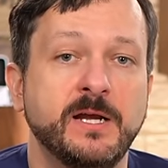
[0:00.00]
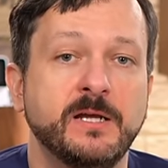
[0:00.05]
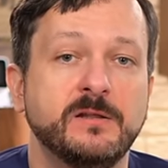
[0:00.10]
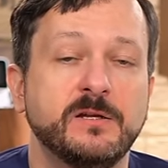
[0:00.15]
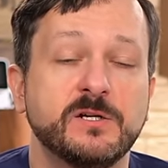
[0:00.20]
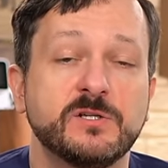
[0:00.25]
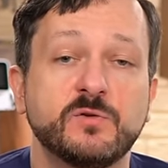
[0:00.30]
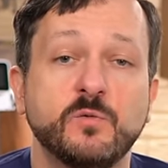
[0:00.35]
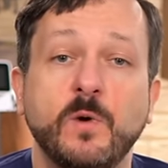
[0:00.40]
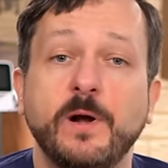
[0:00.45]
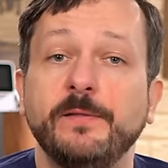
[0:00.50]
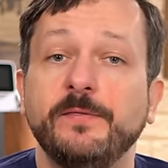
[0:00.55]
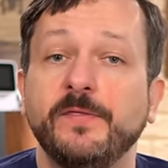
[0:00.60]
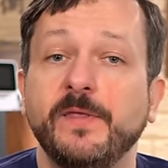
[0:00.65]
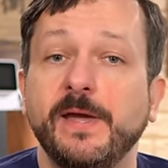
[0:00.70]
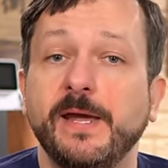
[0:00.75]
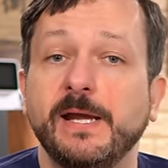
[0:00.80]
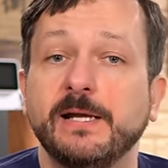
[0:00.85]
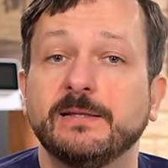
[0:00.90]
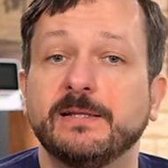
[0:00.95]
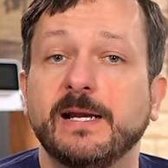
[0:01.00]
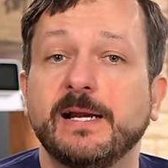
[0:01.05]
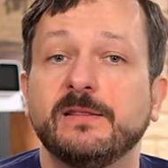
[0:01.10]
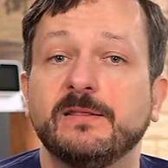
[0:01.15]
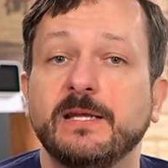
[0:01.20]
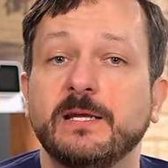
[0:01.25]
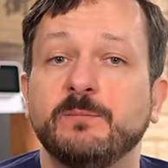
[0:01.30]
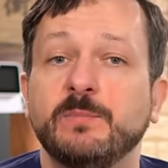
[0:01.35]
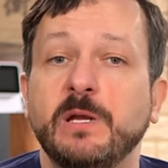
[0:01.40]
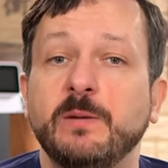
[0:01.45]
there's one thing that I
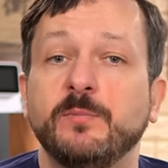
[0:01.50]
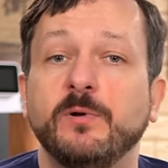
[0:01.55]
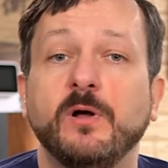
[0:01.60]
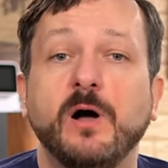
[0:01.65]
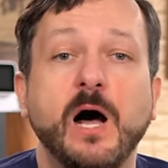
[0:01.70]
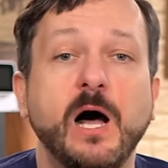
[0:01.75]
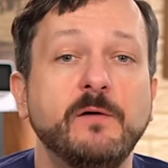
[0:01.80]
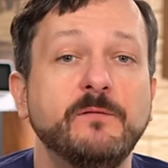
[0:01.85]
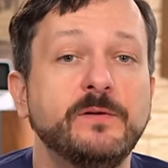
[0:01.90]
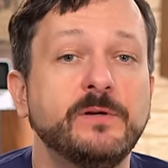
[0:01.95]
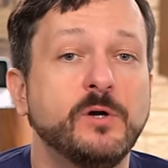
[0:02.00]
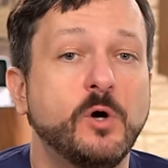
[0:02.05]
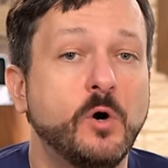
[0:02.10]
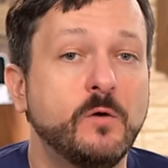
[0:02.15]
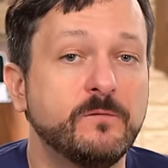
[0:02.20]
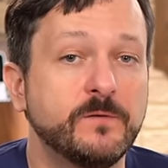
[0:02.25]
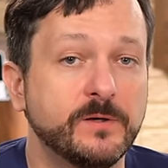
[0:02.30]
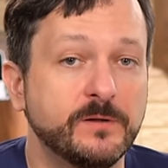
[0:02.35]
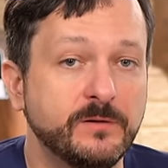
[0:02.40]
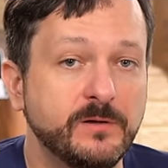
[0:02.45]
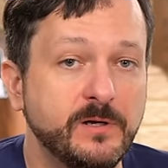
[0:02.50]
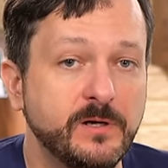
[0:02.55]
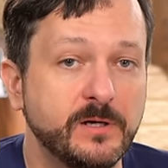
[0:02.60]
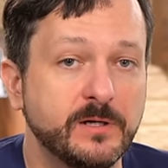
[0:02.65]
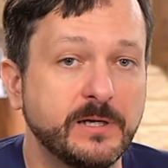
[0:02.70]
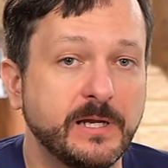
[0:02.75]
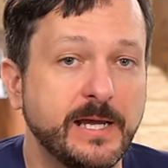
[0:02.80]
think people often overlook